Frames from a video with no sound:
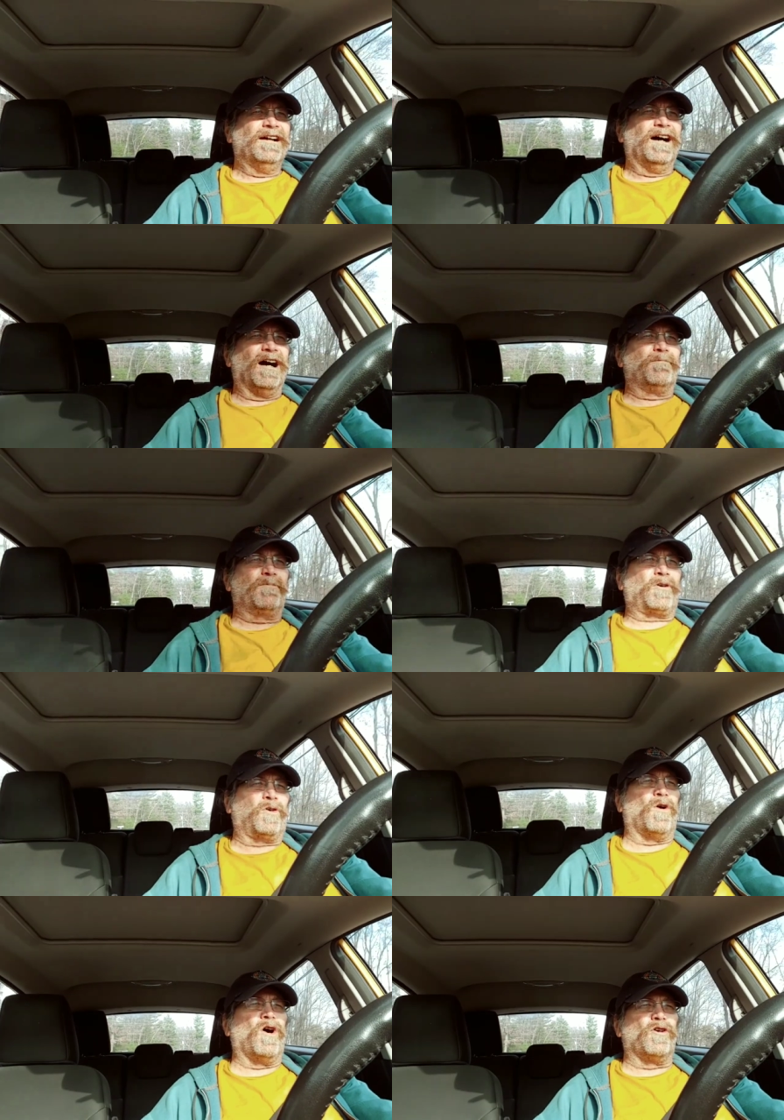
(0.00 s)
a
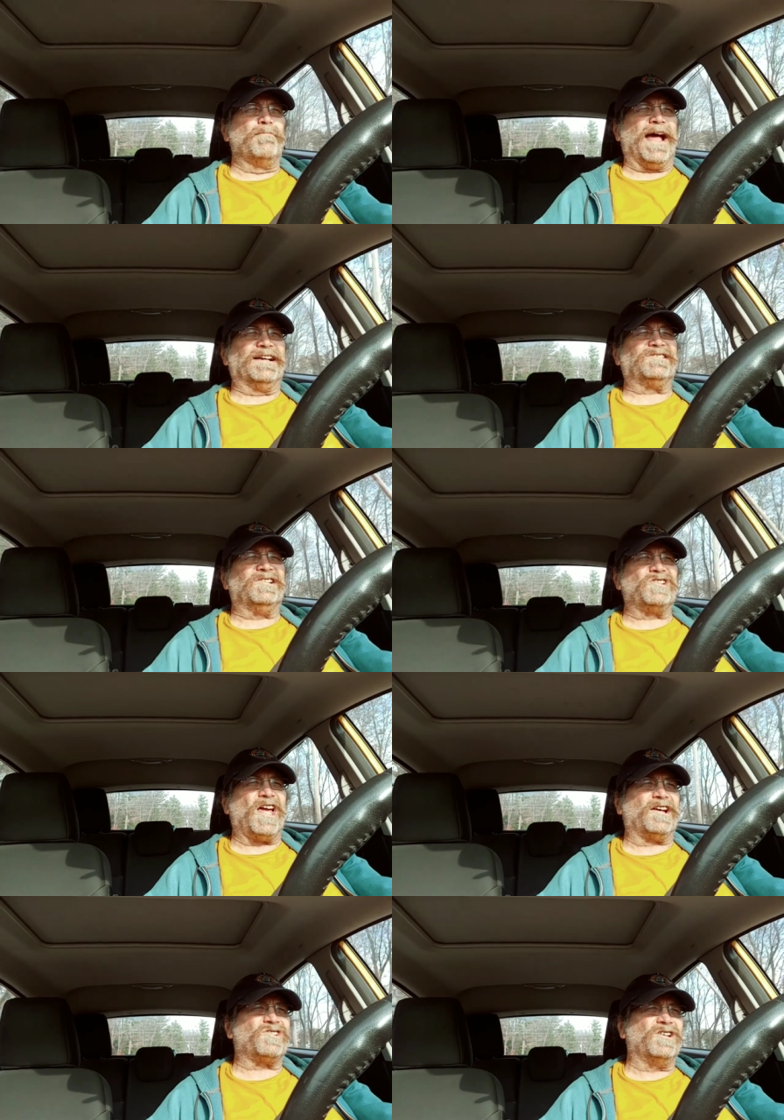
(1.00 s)
coronal mass
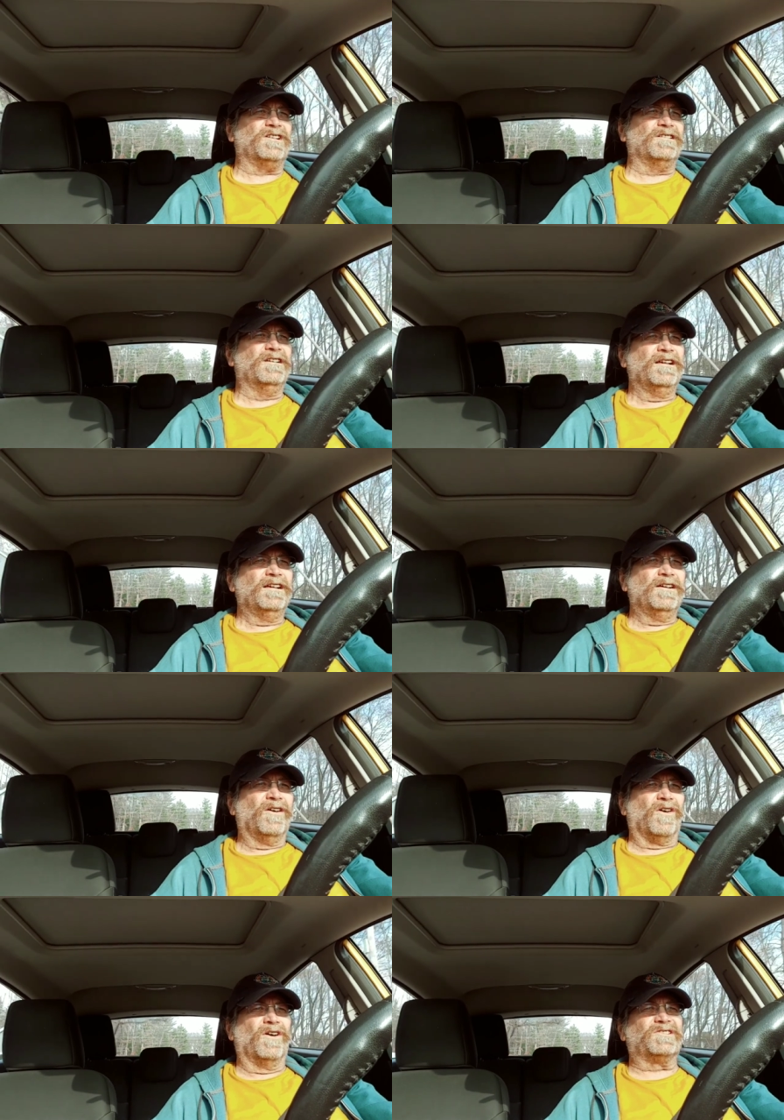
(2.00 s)
ejection
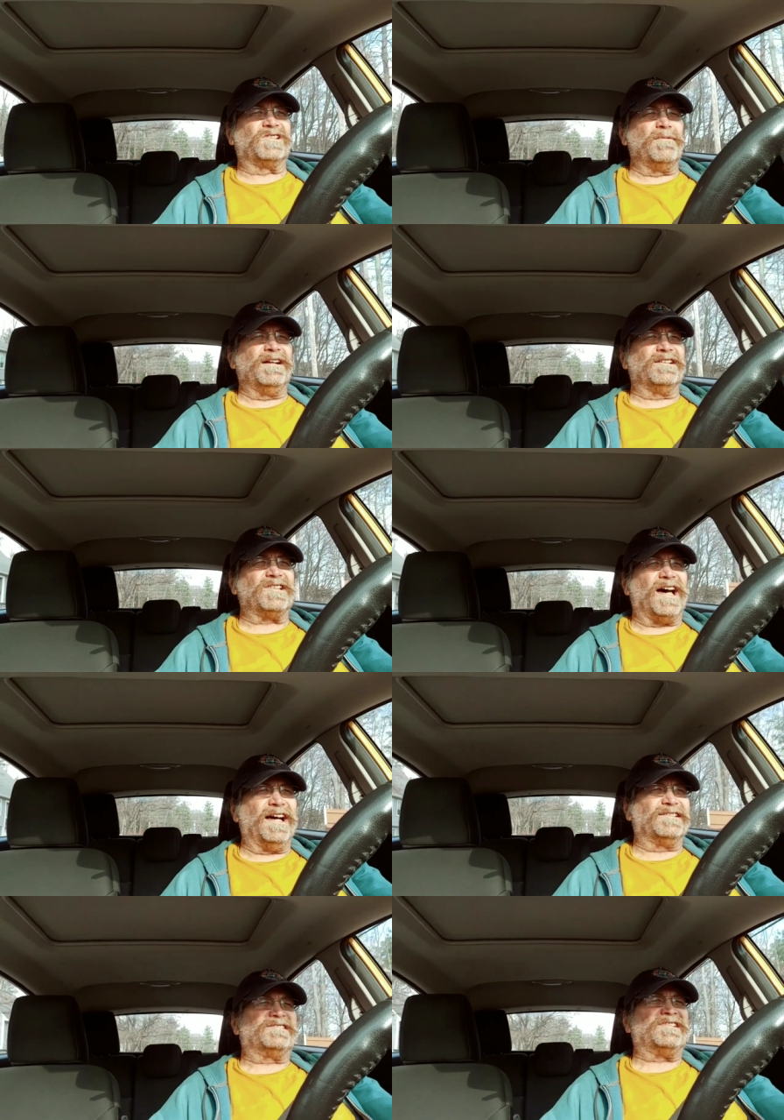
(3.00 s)
or somebody
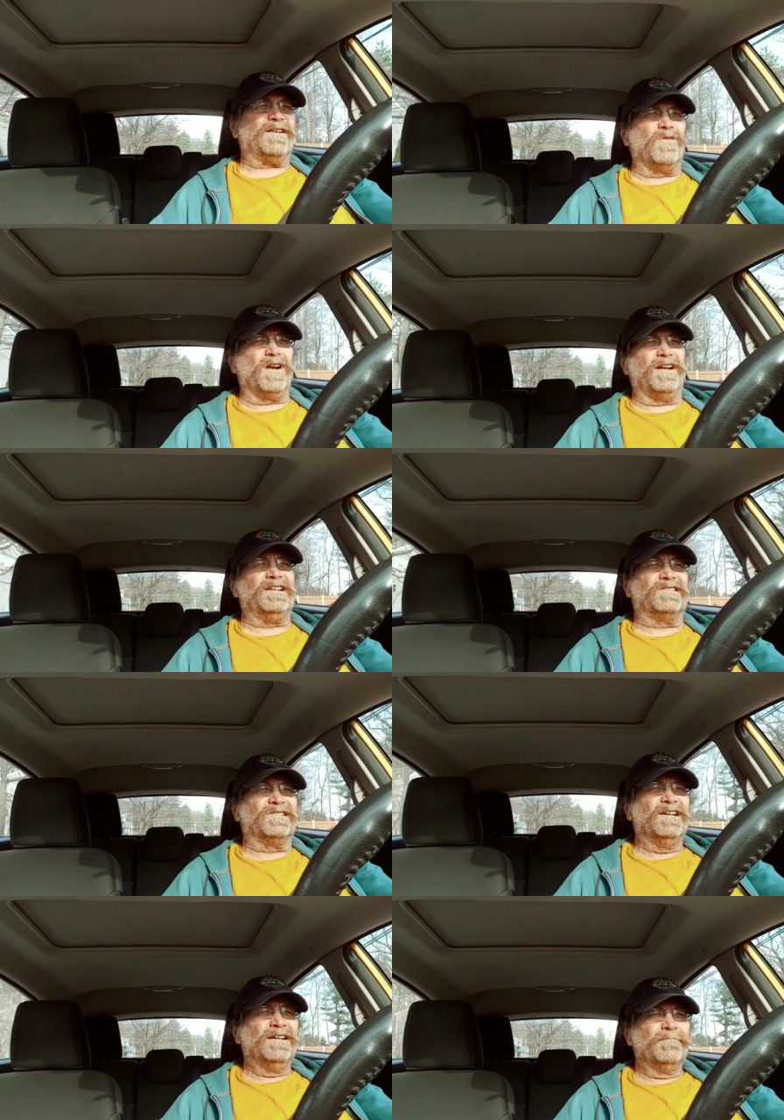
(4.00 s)
decides to take one of these
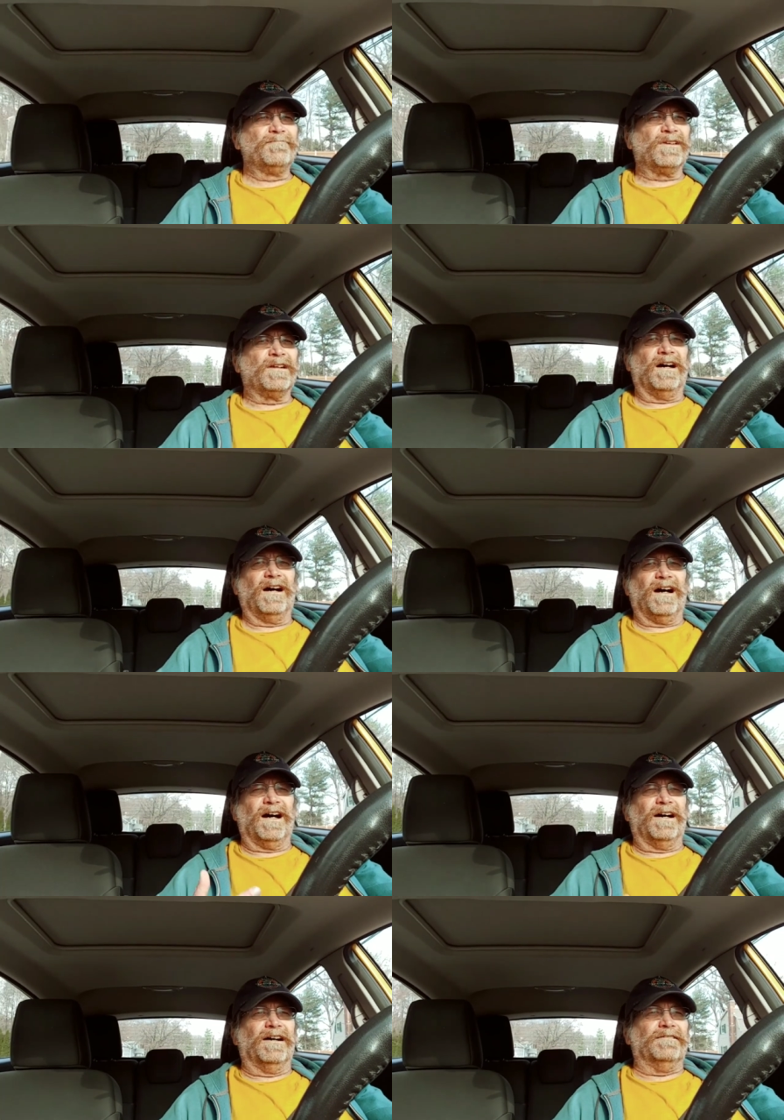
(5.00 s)

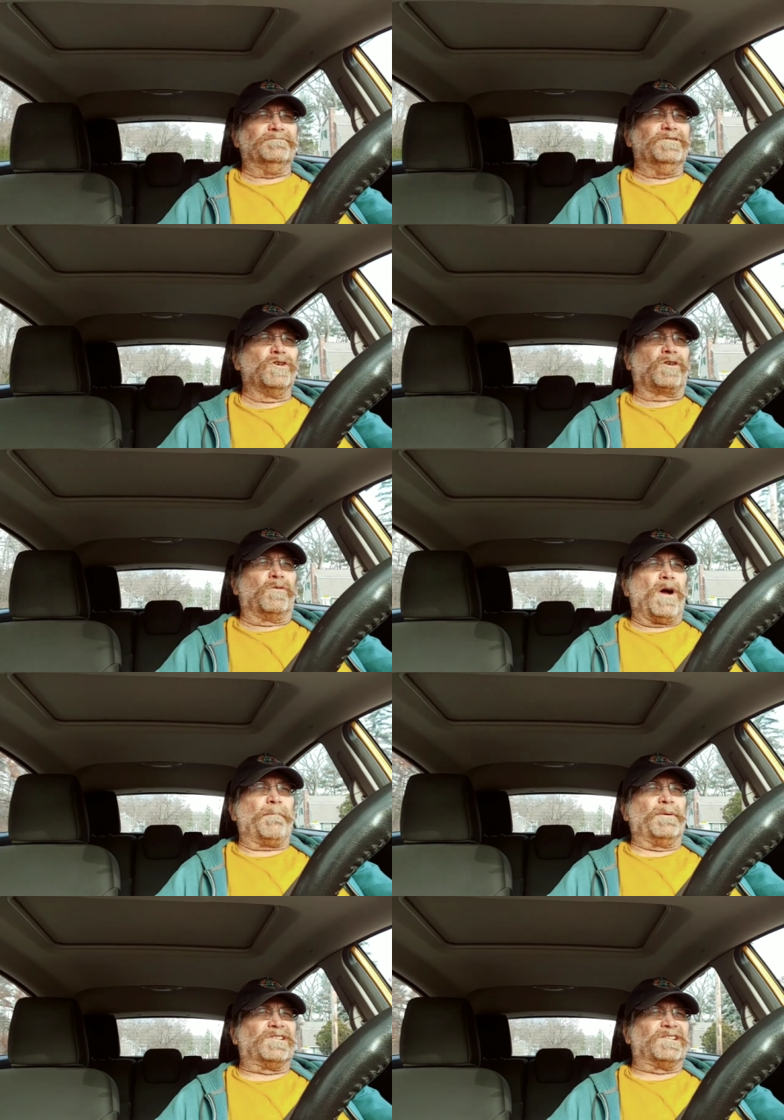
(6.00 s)
uh, nuclear
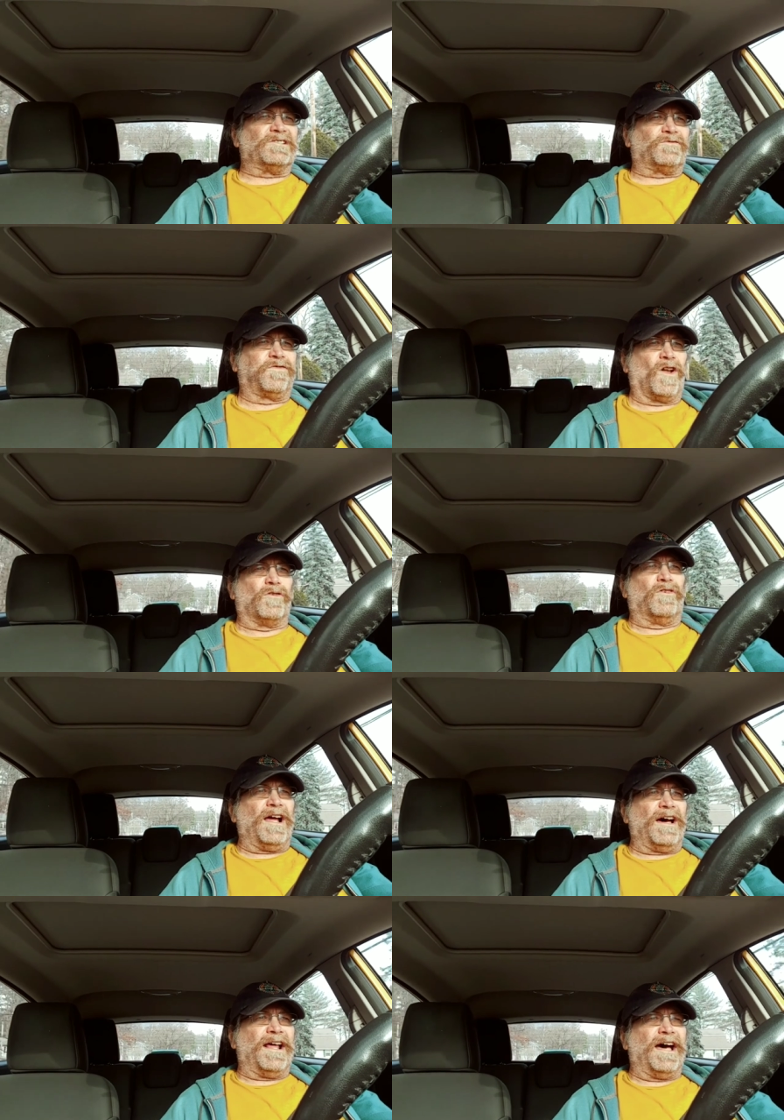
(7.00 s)
weapons that's just floating
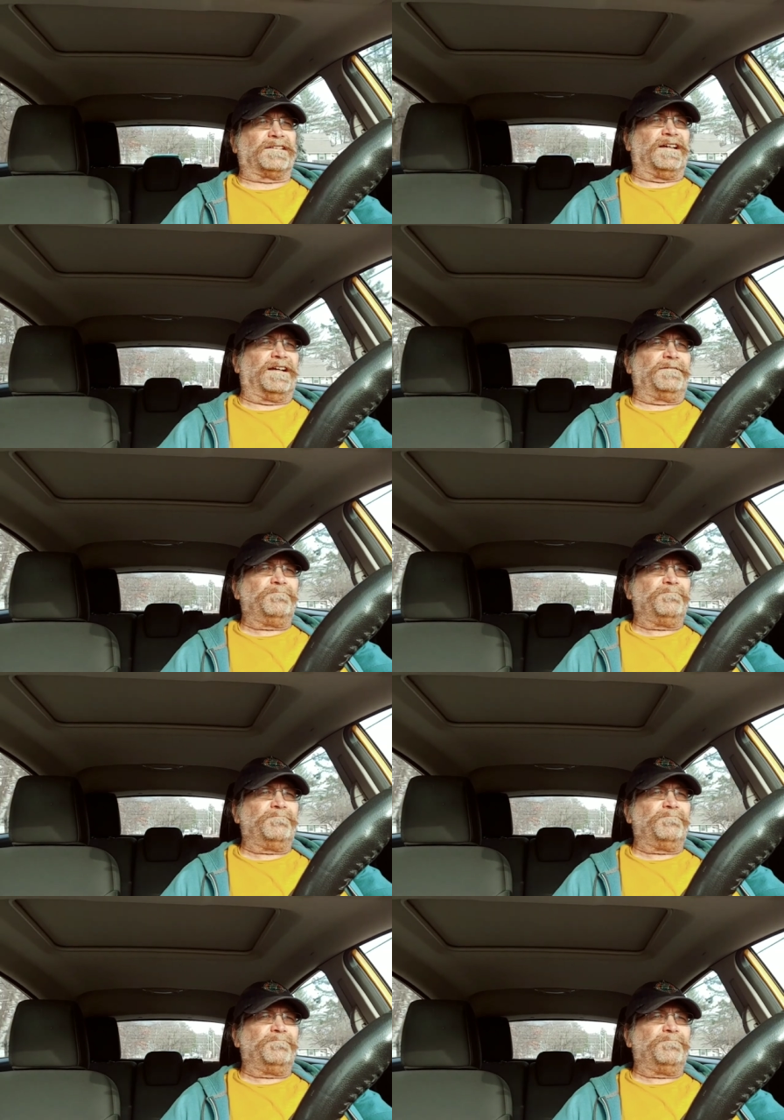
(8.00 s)
around out there